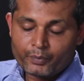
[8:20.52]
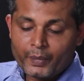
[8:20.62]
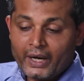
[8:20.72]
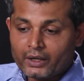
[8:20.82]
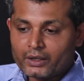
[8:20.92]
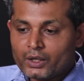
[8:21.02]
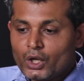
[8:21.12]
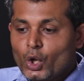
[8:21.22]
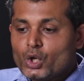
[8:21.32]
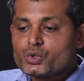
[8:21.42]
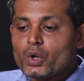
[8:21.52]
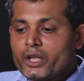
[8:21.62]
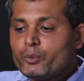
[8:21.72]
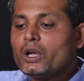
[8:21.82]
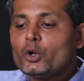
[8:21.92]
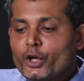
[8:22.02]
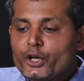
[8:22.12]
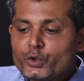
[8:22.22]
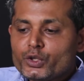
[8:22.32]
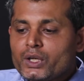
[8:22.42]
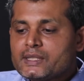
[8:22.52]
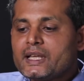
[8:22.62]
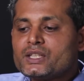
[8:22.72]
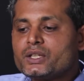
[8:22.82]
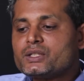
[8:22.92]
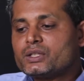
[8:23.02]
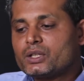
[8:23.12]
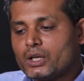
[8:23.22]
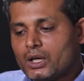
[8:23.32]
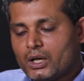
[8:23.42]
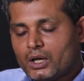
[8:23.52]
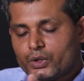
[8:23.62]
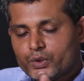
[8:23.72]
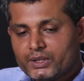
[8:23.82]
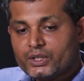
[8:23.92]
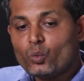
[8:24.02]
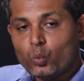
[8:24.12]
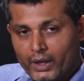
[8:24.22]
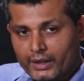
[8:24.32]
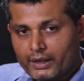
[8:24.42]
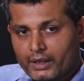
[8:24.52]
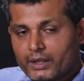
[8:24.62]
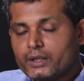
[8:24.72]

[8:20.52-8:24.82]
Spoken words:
pattern. So if we look into the census 2001,